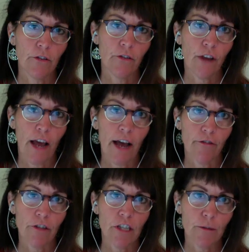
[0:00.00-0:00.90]

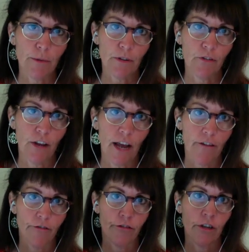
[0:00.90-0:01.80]
staff, TTB
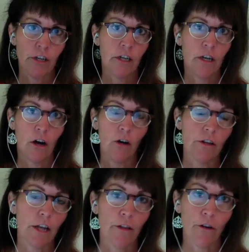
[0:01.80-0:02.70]
staff on
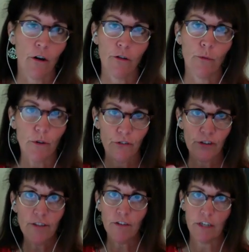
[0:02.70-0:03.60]
the
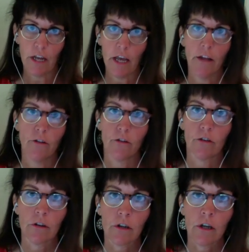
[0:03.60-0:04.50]
receiving end,
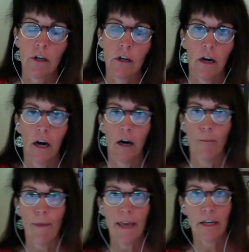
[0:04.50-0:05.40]

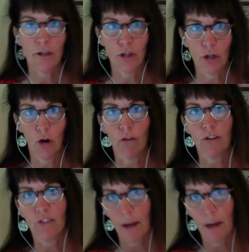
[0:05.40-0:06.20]
managing all these